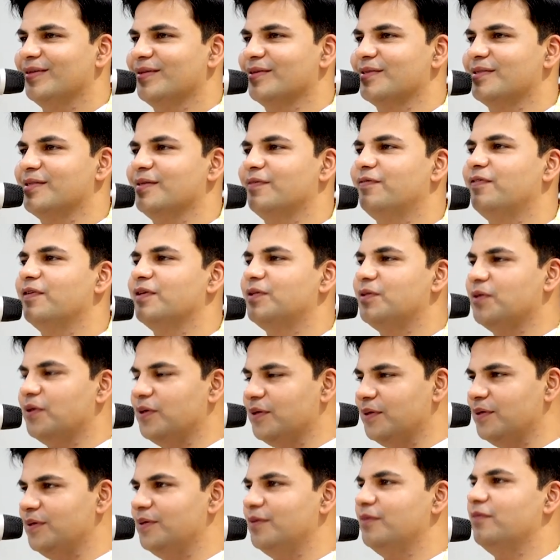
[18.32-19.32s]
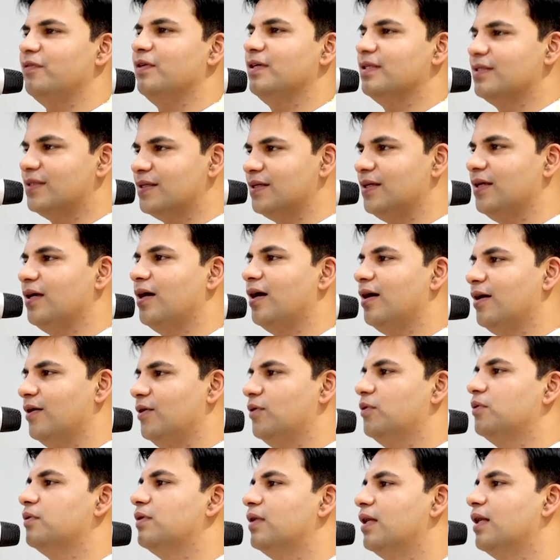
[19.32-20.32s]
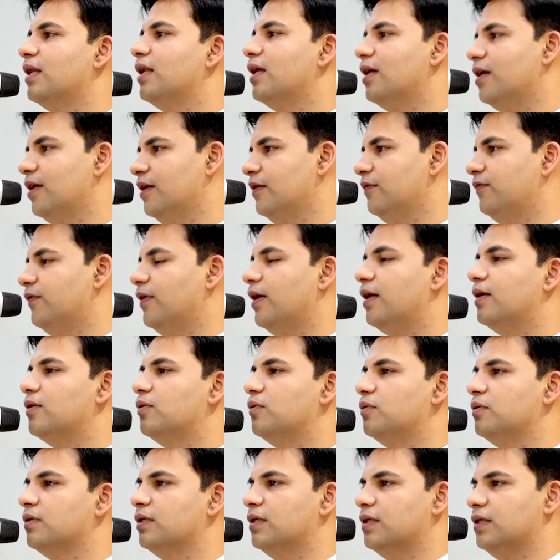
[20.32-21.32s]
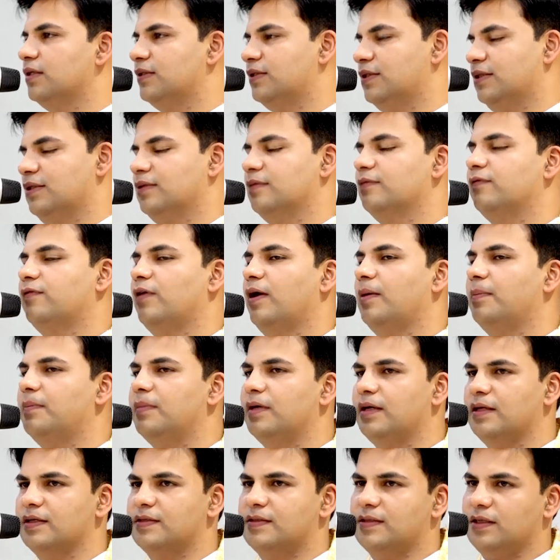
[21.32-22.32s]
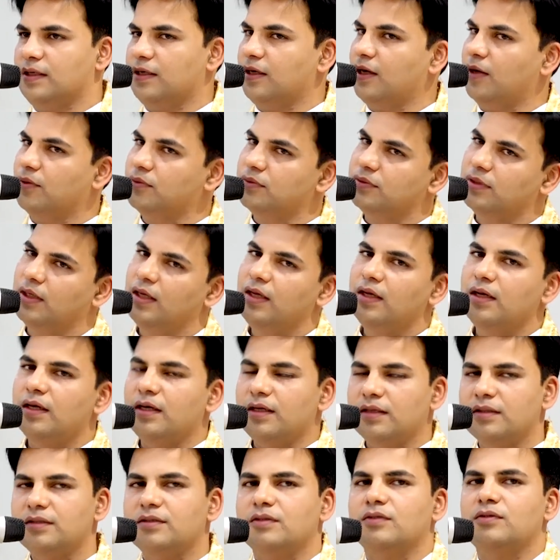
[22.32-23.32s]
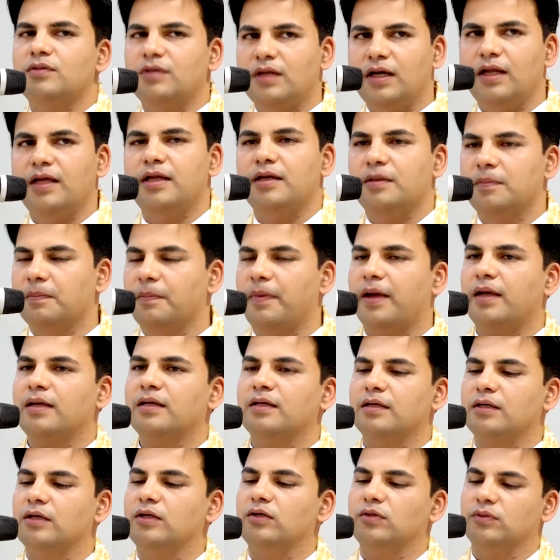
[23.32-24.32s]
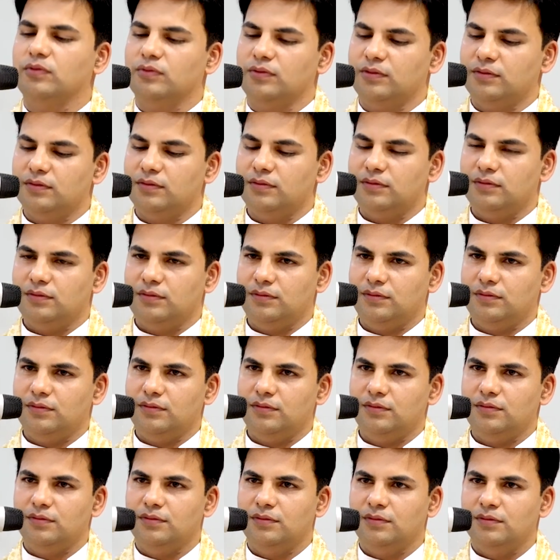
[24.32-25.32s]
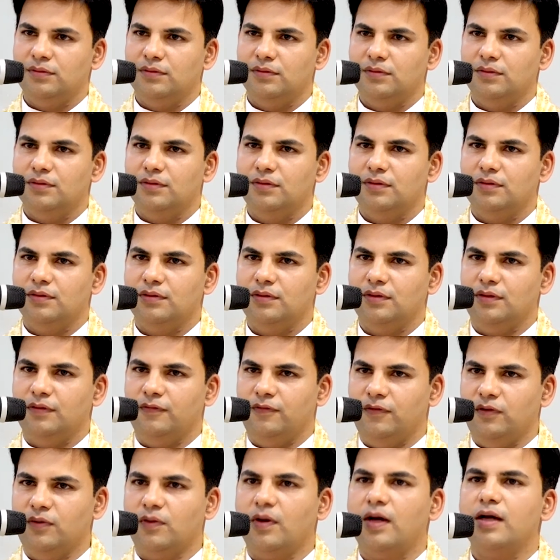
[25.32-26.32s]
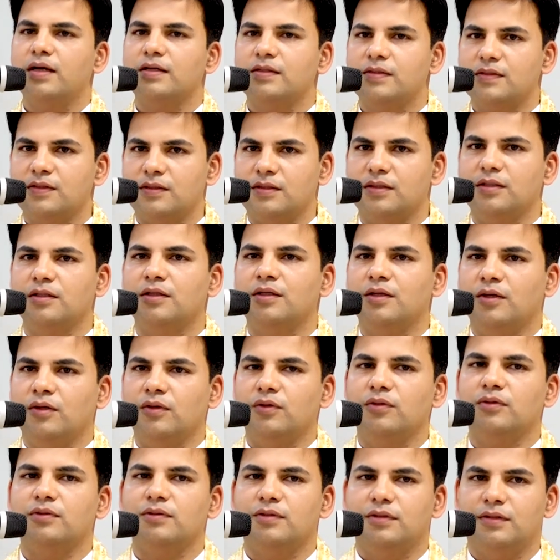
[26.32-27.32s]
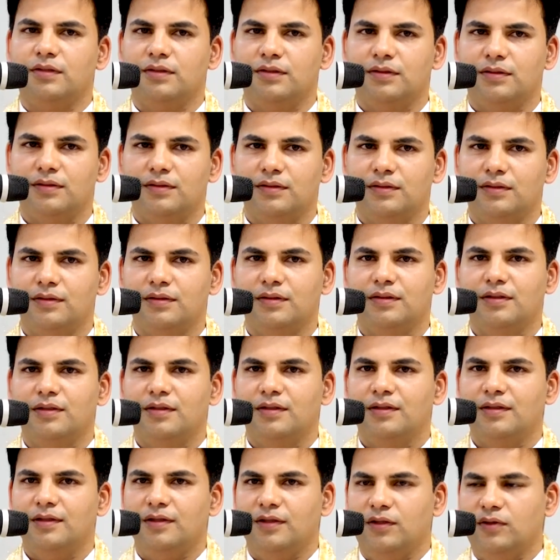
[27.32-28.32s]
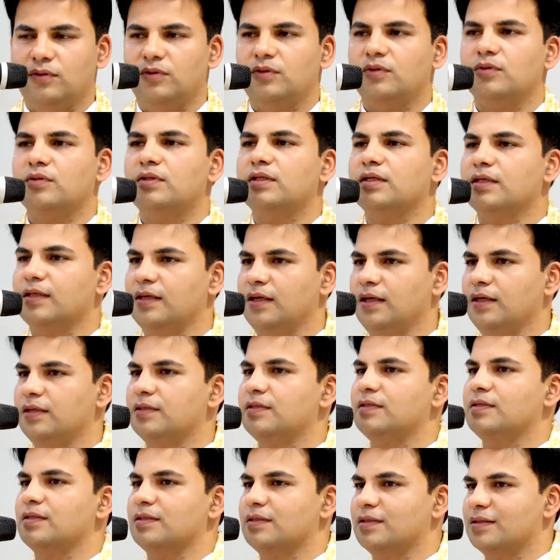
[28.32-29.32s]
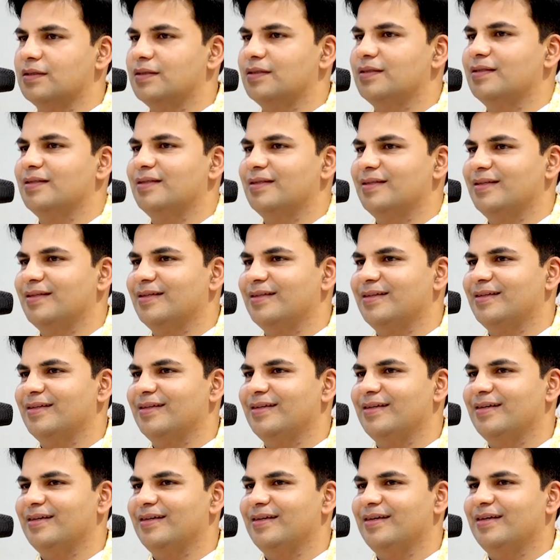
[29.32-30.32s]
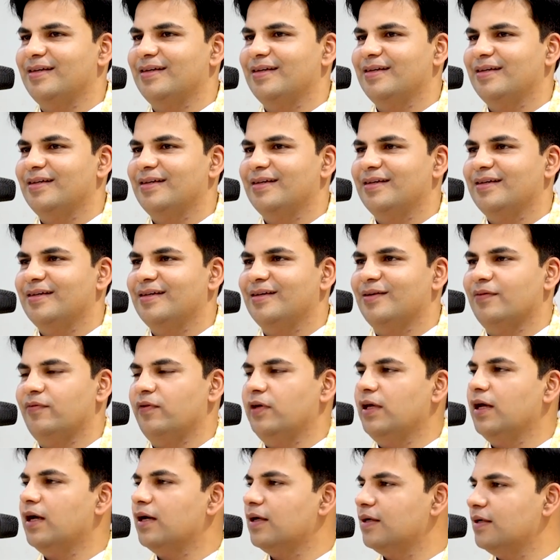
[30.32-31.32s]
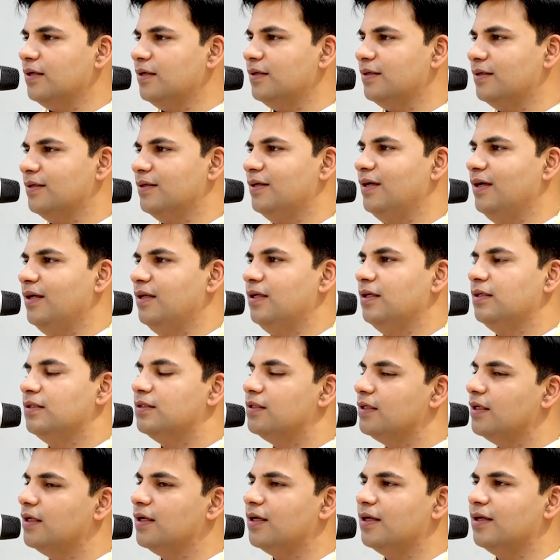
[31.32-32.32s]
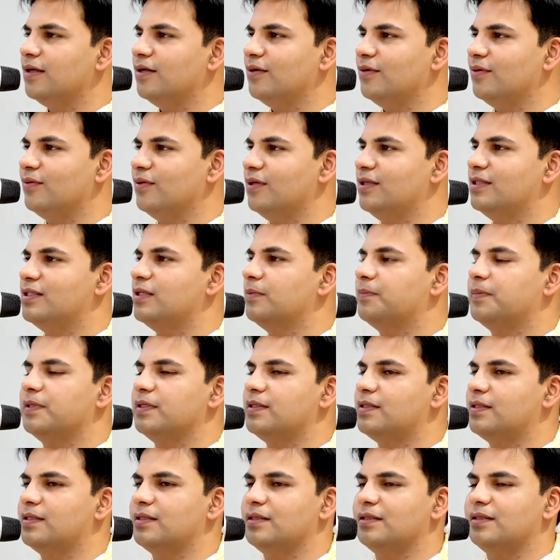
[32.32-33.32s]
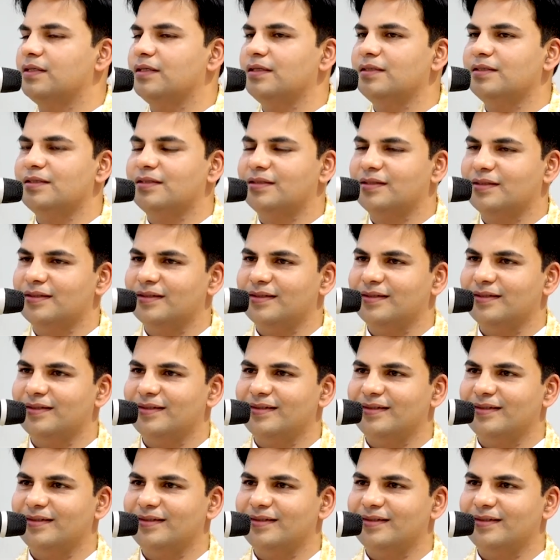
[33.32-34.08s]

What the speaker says: Because if at all we see our own life, our own Christian families around, and only in Mangalore, if you ask the court, you know the cases. We are in India, what is the percentage?